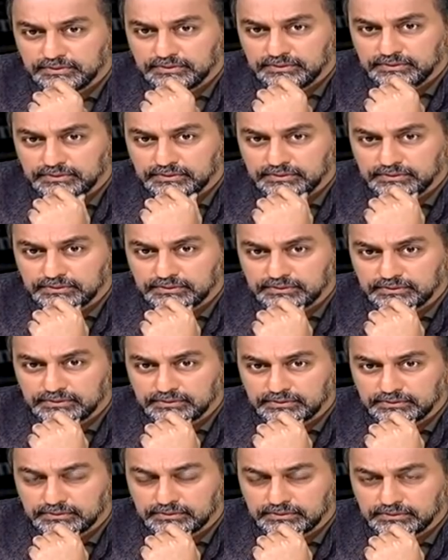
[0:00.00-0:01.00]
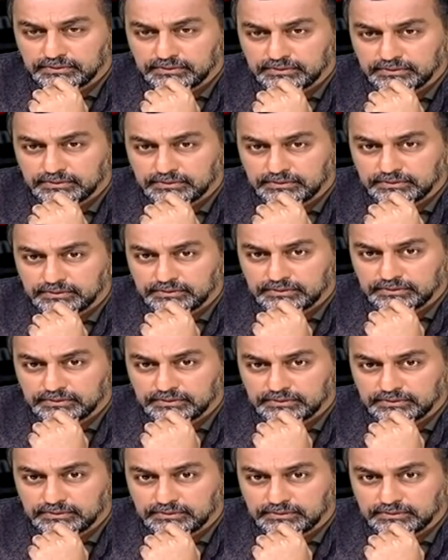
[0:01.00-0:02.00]

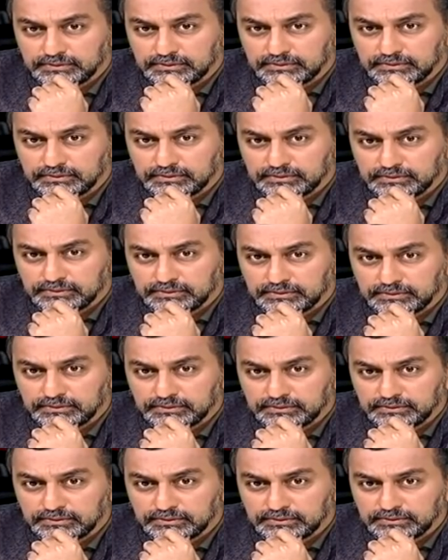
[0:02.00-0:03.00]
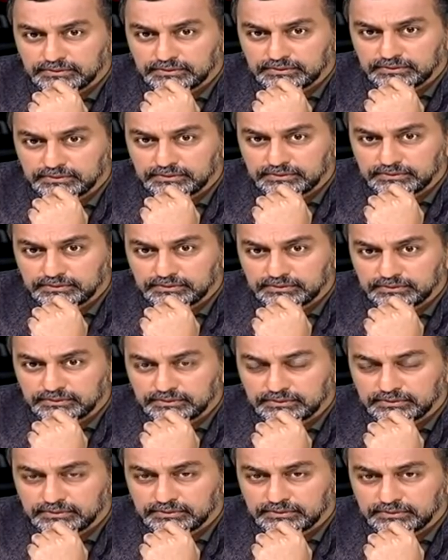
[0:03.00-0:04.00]

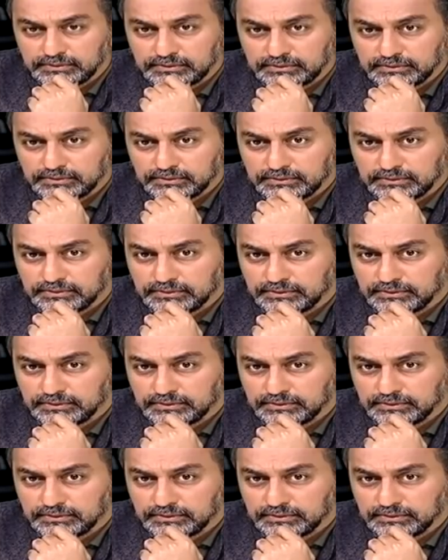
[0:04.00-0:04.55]
The person shown says nothing.